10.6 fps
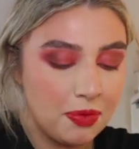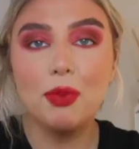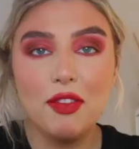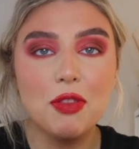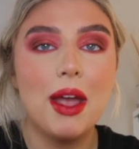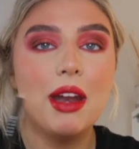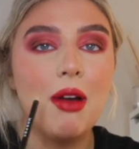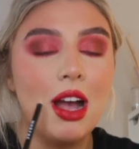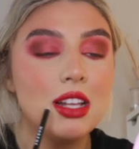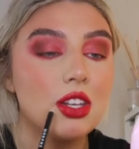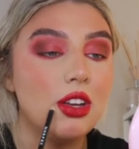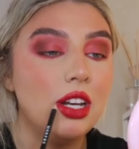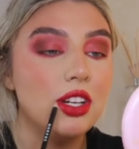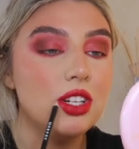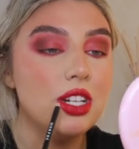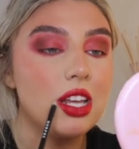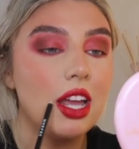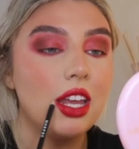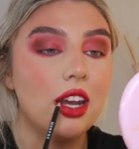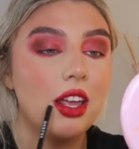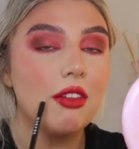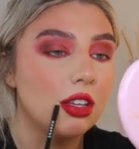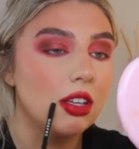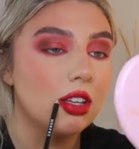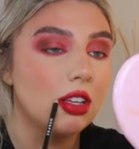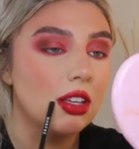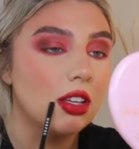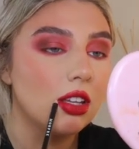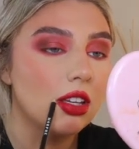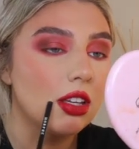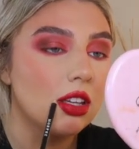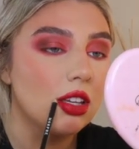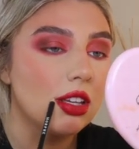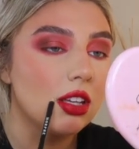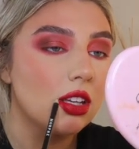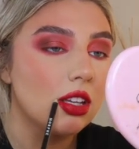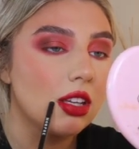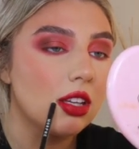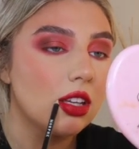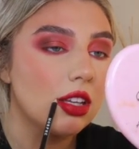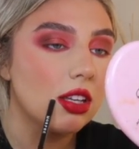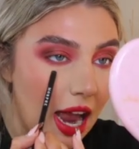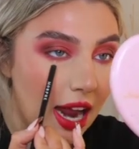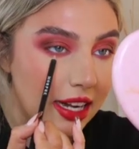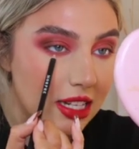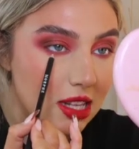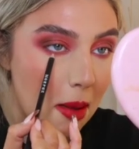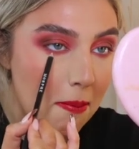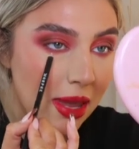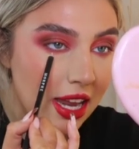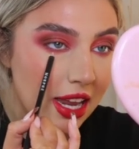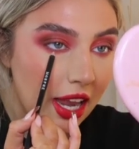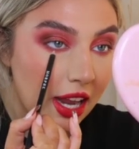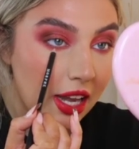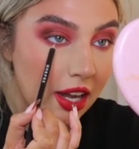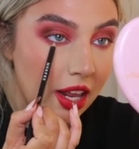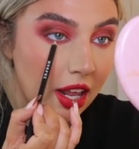with the Pennywise you're literally taking it from the creases of your lips and it's meeting